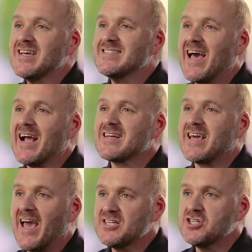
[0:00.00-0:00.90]
exact
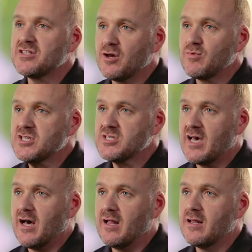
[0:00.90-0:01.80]
gadget that we
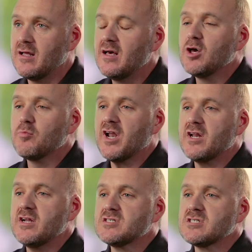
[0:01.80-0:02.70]
sell, but
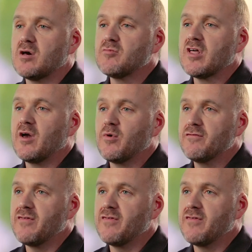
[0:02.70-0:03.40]
it is something that we